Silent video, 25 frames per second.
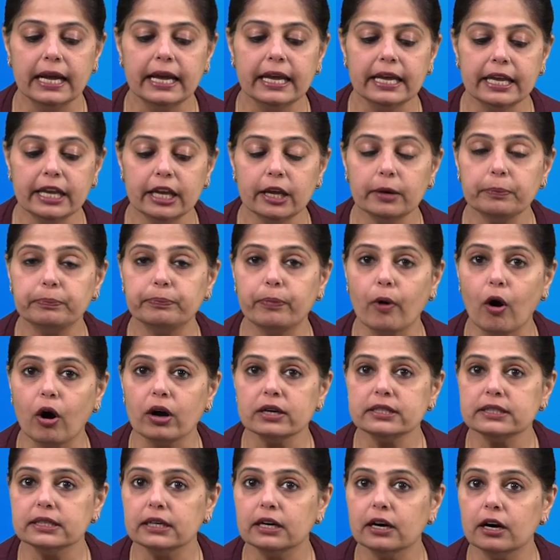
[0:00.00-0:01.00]
He
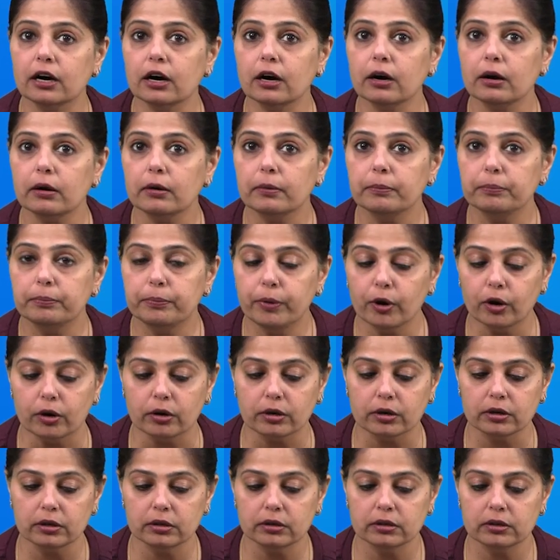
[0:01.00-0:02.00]
bought a
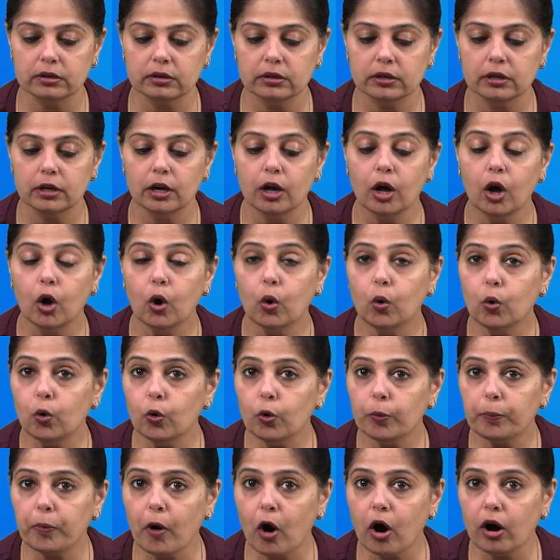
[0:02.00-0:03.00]
book.
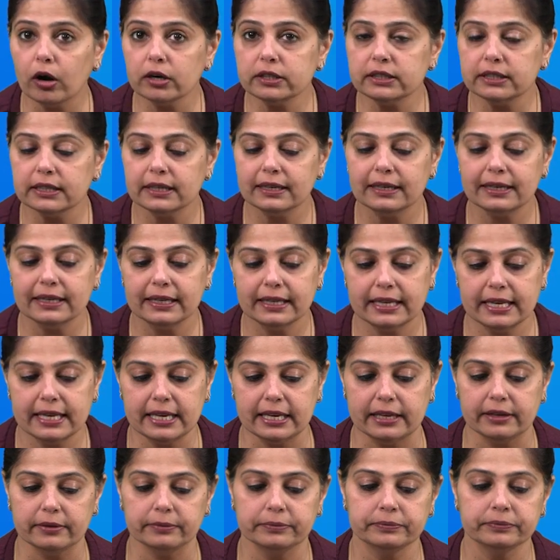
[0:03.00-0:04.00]
Who bought?
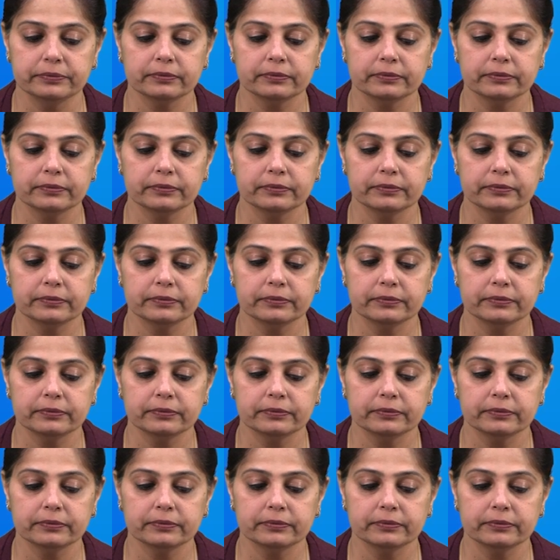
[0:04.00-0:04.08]
He.